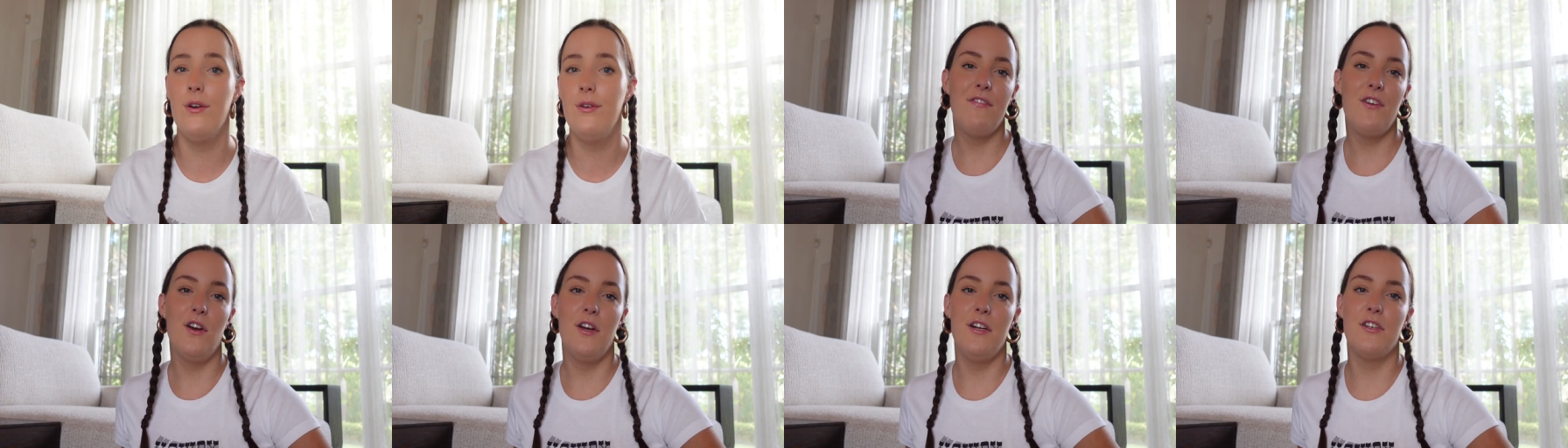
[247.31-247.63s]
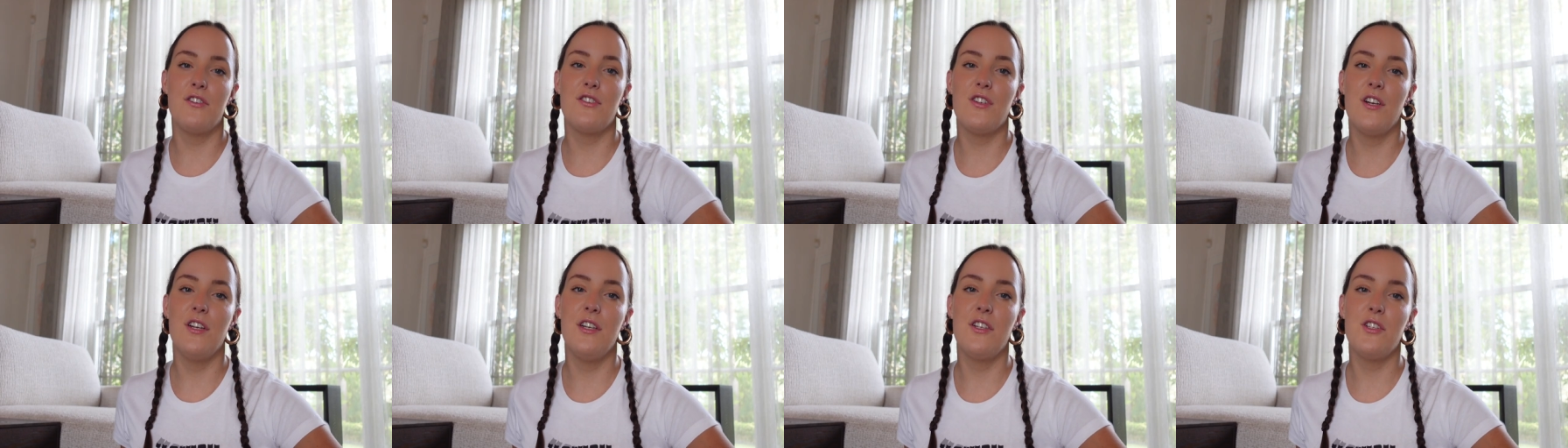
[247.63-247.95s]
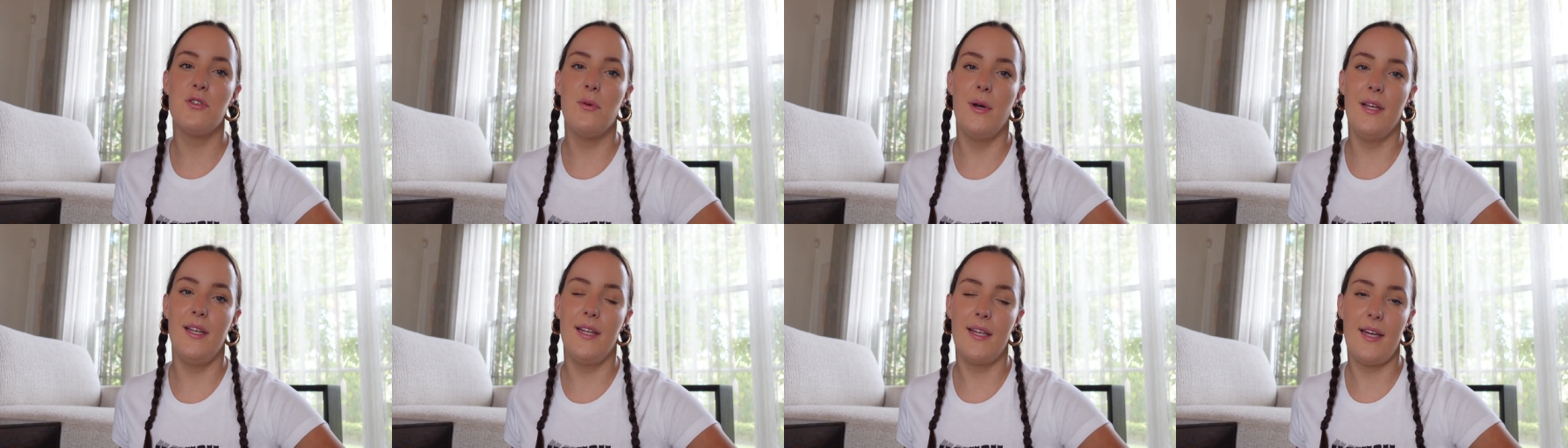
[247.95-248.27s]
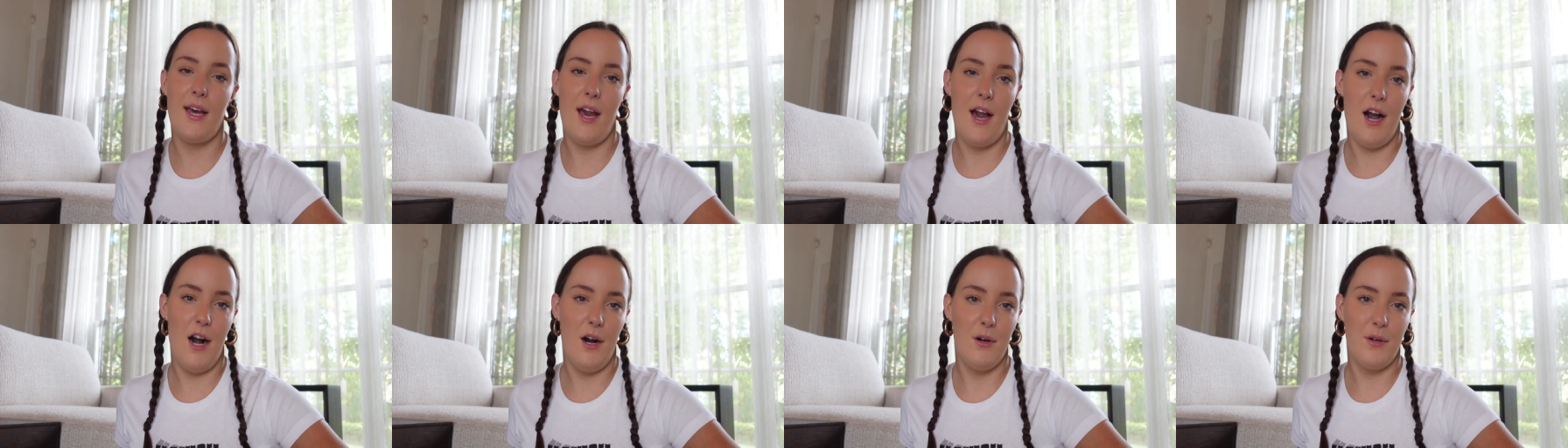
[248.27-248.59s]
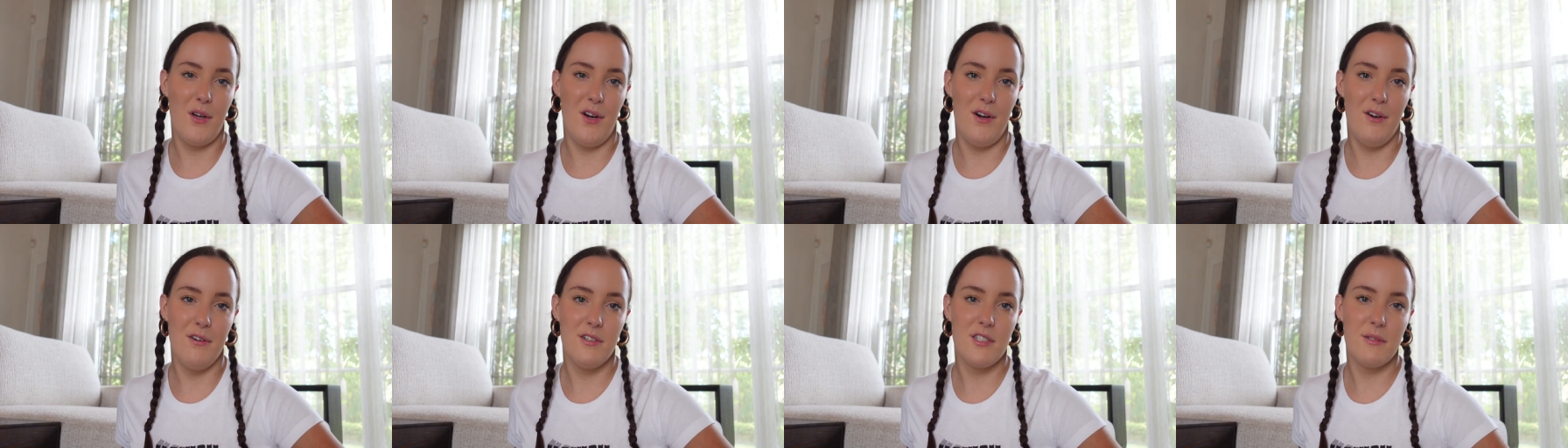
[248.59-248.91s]
If you're interested in doing the
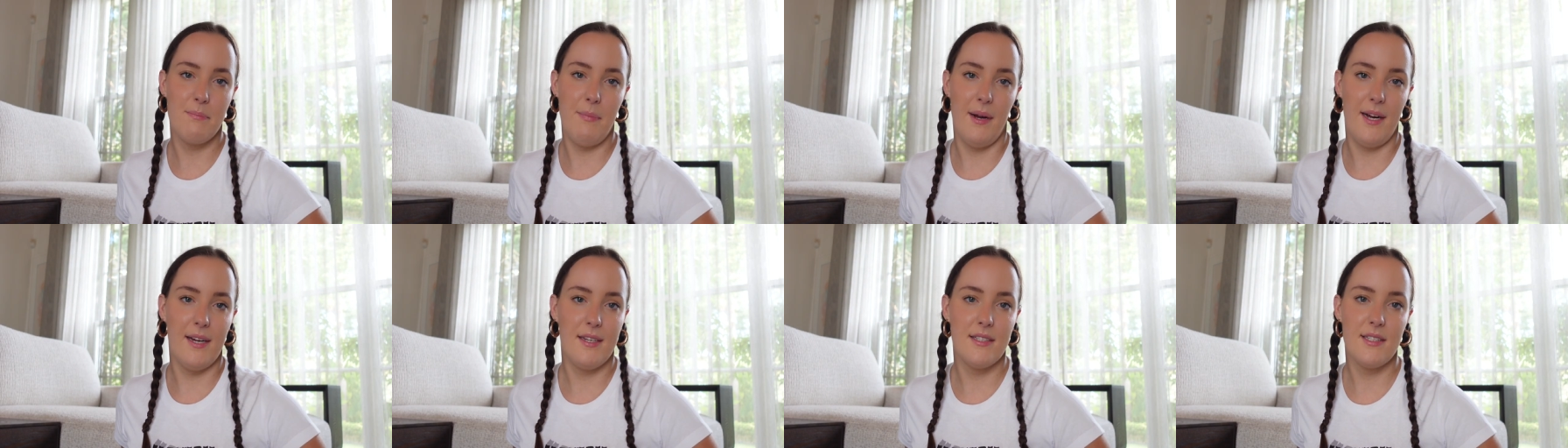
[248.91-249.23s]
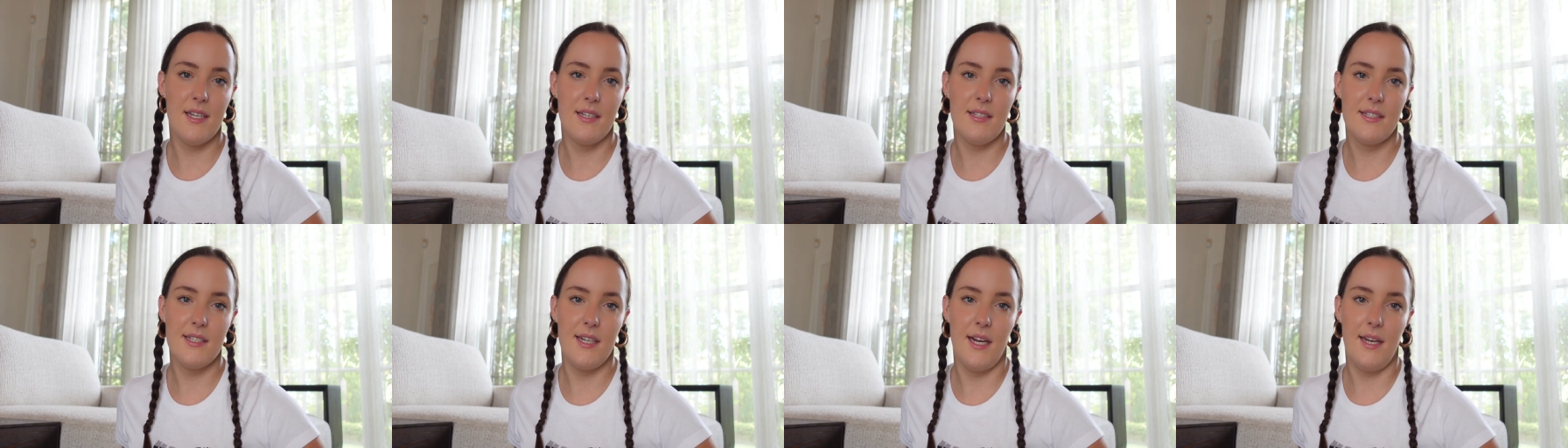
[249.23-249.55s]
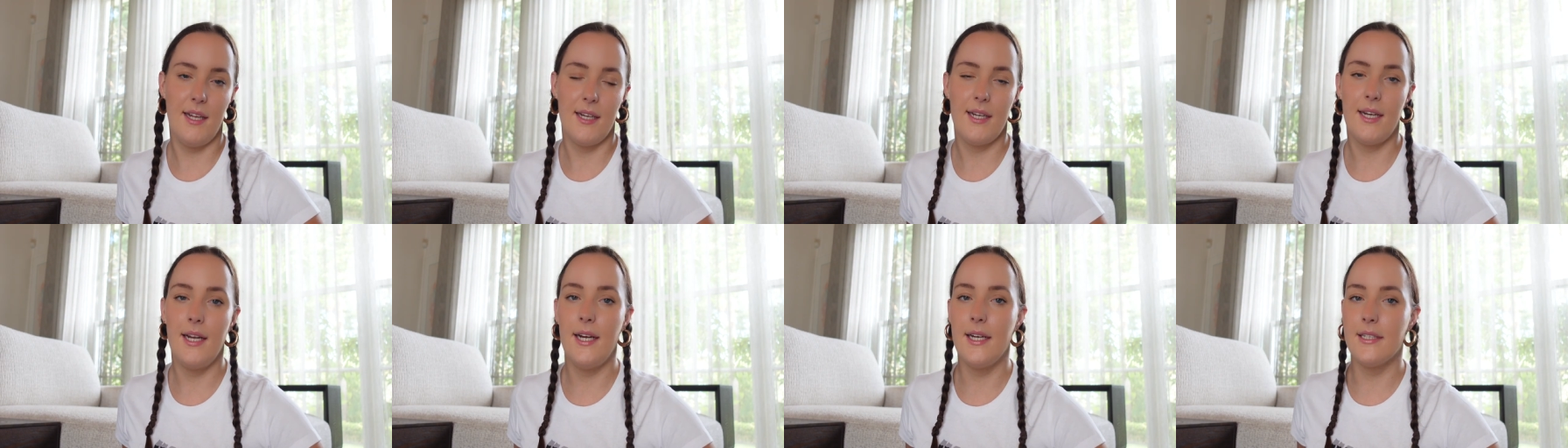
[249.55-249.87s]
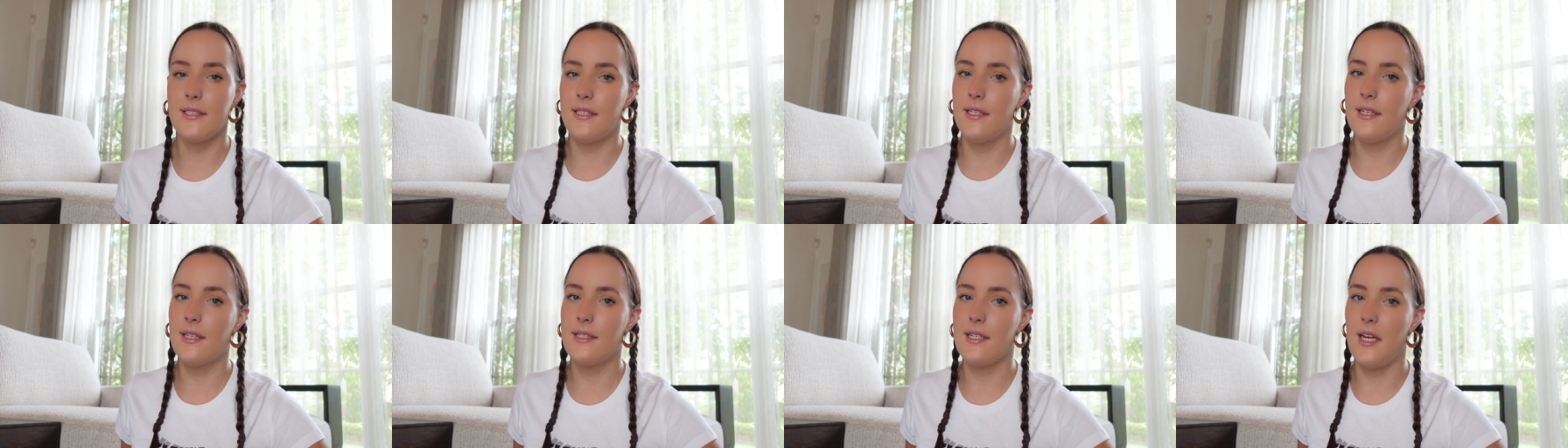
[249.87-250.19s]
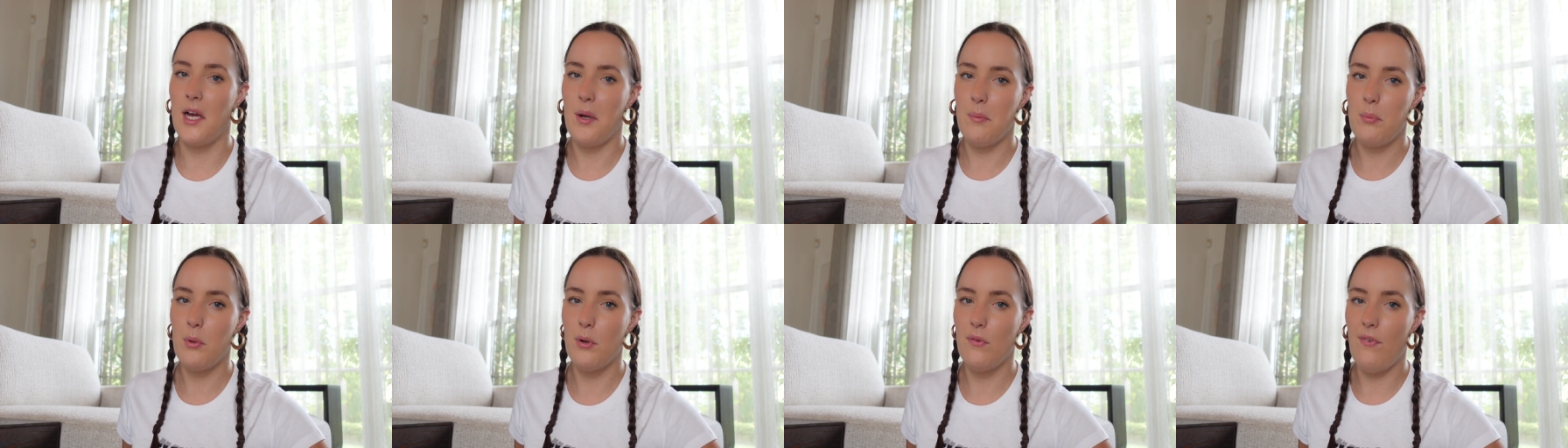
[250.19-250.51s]
cowgirl space aesthetic, here's an
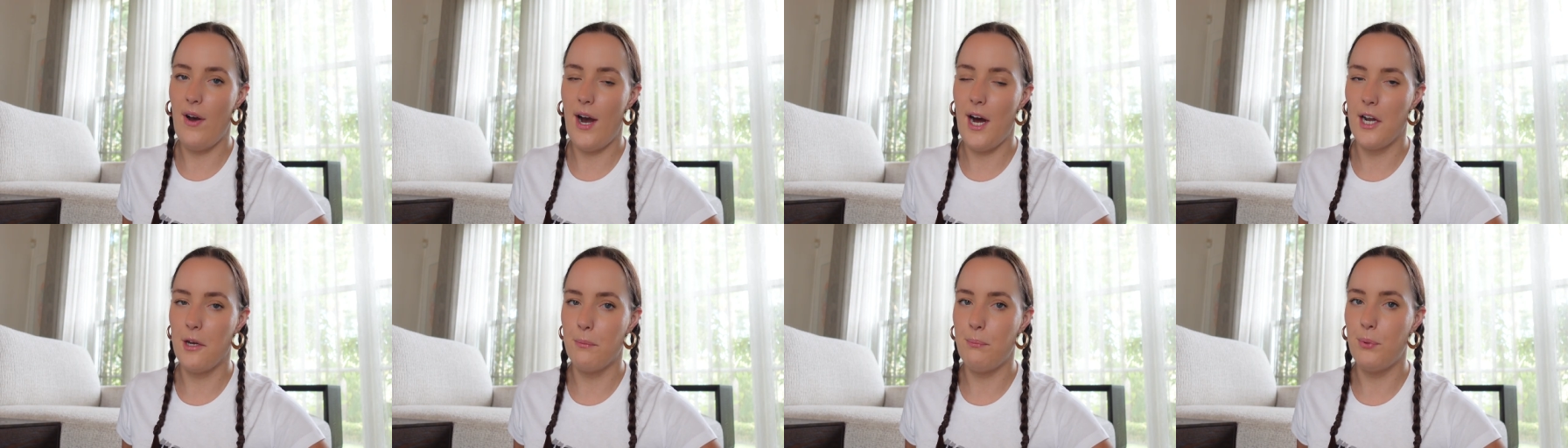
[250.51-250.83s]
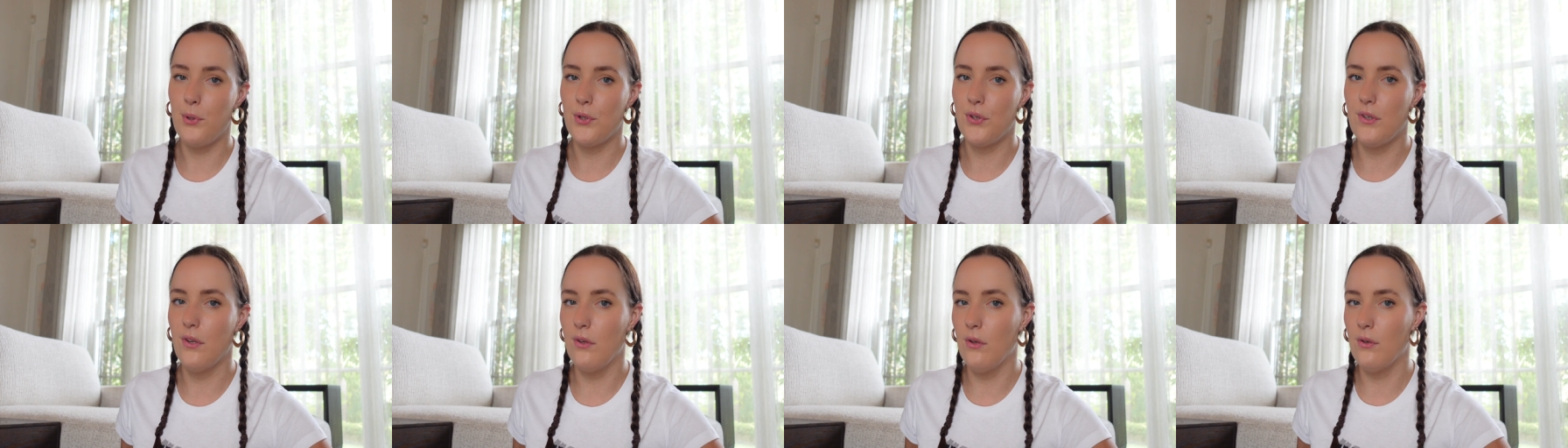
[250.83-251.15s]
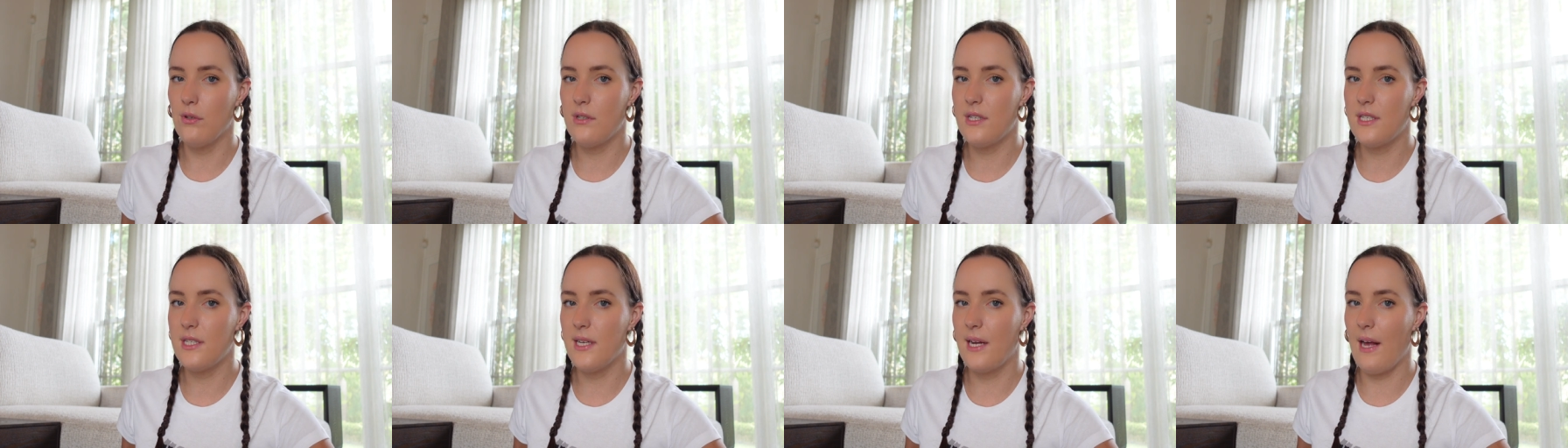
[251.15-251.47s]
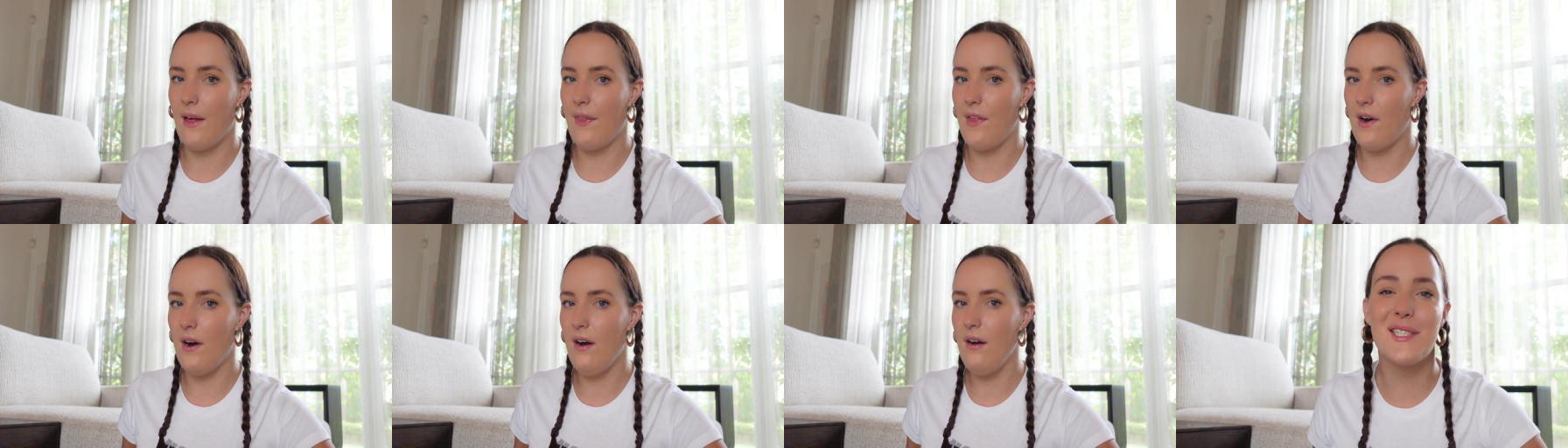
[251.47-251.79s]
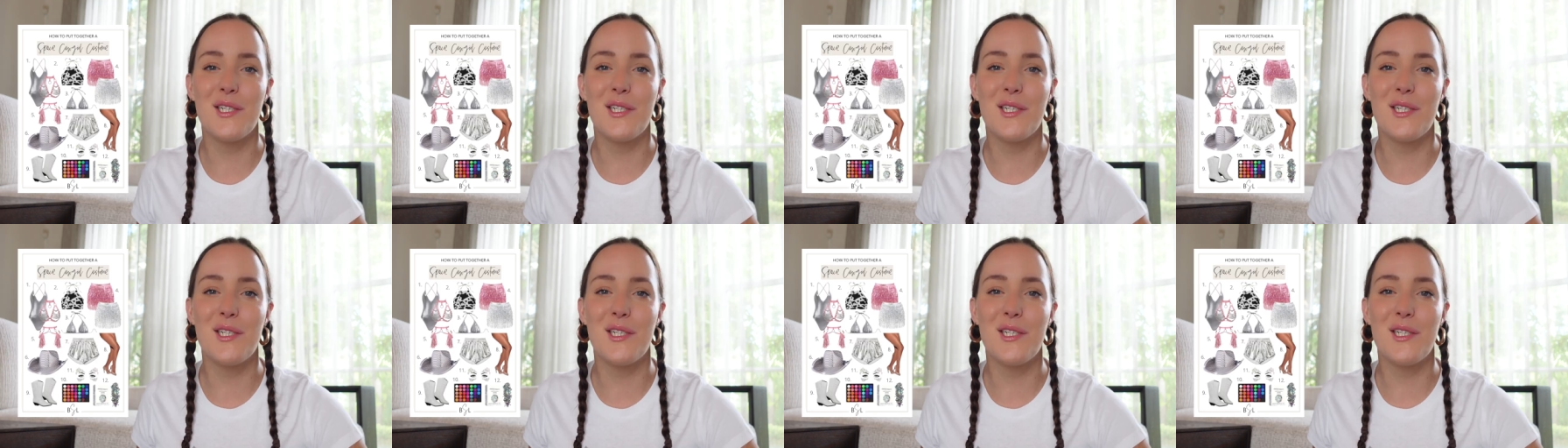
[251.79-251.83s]
example of how to put the look together.